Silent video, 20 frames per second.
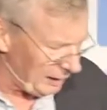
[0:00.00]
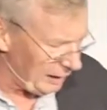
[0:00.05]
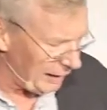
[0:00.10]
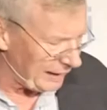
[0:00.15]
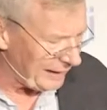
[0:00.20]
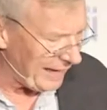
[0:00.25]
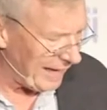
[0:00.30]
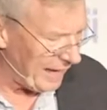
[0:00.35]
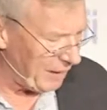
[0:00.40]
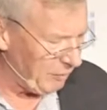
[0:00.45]

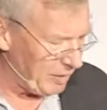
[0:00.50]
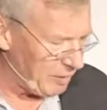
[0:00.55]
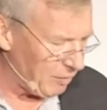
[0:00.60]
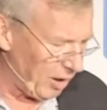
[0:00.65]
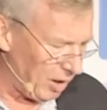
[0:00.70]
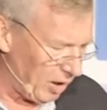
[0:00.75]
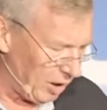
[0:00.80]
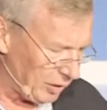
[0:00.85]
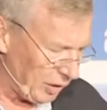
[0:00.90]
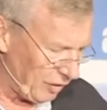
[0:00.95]
Again, we
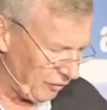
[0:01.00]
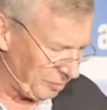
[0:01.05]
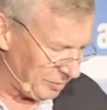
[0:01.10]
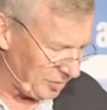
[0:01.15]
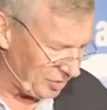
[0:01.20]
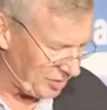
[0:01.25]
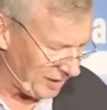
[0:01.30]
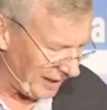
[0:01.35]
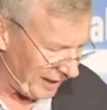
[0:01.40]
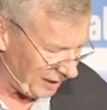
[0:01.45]
rolled on from
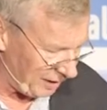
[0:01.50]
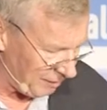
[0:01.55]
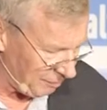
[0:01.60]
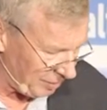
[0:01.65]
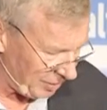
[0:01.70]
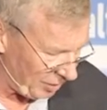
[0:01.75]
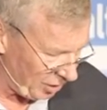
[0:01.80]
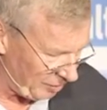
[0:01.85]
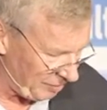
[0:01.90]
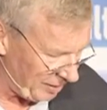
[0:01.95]
Estate and
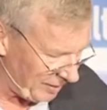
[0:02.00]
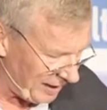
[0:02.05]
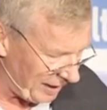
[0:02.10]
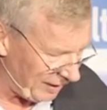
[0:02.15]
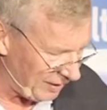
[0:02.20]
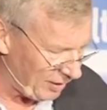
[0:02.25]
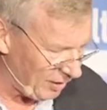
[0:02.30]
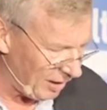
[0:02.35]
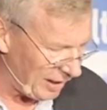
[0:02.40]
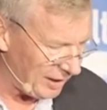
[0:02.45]
Pyramid. Then
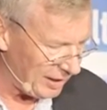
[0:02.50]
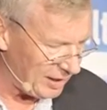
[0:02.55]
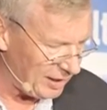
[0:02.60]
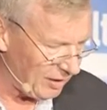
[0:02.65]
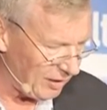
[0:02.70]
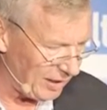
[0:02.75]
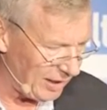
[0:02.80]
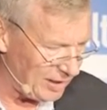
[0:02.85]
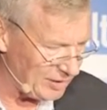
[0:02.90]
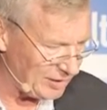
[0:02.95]
in the
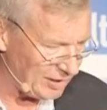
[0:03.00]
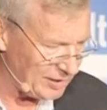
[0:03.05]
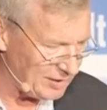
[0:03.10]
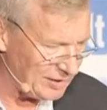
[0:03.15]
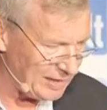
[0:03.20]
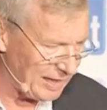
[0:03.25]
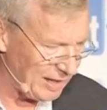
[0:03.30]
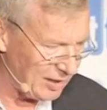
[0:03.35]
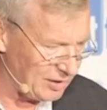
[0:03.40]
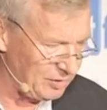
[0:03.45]
1990s, I
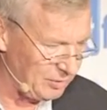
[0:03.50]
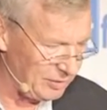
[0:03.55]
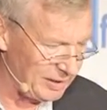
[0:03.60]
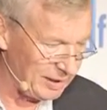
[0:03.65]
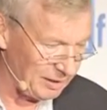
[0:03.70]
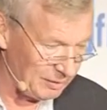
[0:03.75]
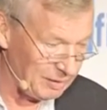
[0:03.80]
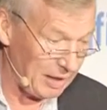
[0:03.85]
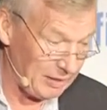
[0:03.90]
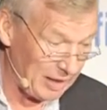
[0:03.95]
started
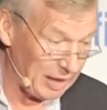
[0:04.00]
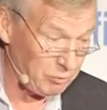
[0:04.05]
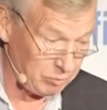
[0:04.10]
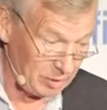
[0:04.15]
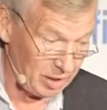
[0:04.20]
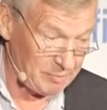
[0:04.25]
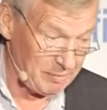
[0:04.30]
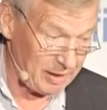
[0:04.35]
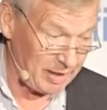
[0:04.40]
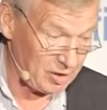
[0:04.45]
doing, and that's
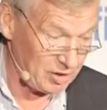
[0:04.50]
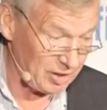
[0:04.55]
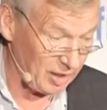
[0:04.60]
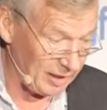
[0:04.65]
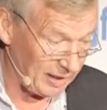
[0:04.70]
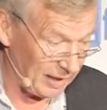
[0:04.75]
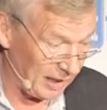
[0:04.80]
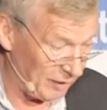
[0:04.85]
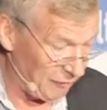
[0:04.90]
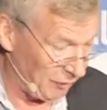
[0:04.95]
where the money show
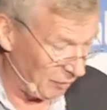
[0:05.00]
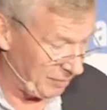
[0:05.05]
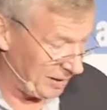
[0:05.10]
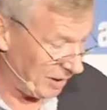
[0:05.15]
came from.